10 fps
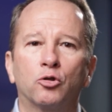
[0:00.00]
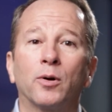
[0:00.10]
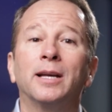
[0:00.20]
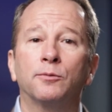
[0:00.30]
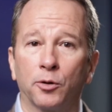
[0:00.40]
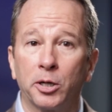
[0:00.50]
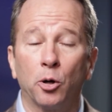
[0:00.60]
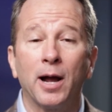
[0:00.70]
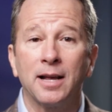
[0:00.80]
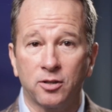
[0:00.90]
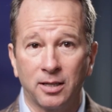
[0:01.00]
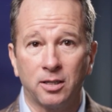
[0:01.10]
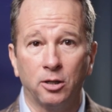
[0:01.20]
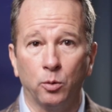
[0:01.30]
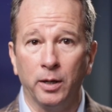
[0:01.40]
transferring your assets
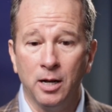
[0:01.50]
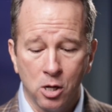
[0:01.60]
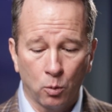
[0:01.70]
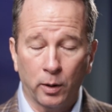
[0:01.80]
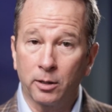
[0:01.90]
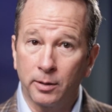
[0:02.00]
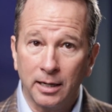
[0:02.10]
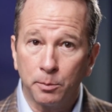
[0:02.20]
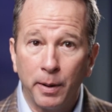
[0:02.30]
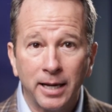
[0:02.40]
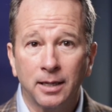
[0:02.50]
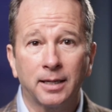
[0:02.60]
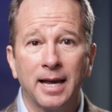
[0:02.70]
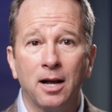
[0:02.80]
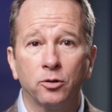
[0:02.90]
into it, whether that's bank
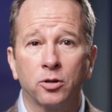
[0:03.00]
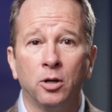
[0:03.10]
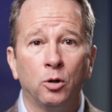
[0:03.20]
accounts,